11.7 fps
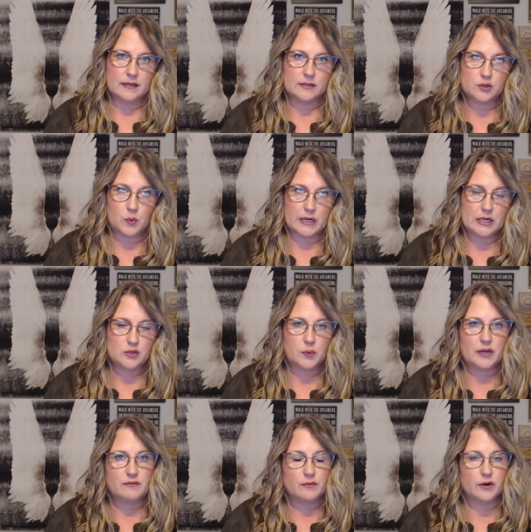
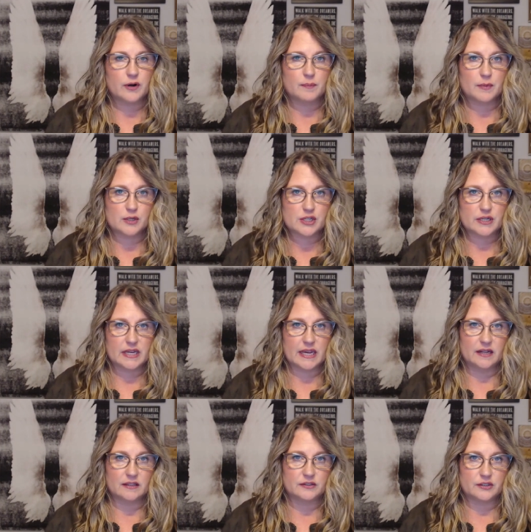2024 immersion
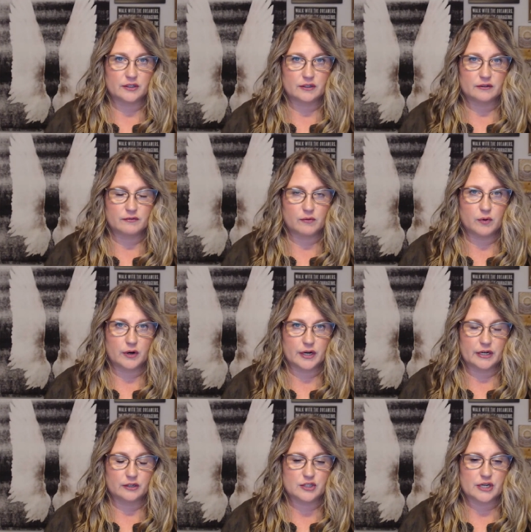calendar for
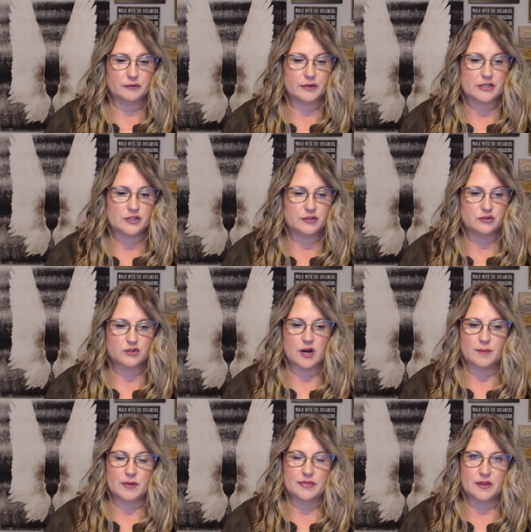intergenerational
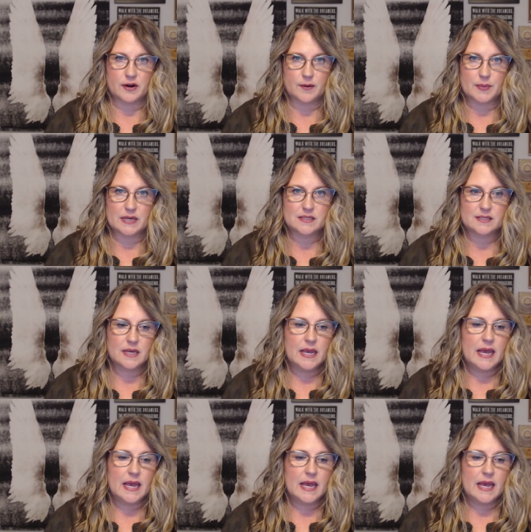trauma therapists.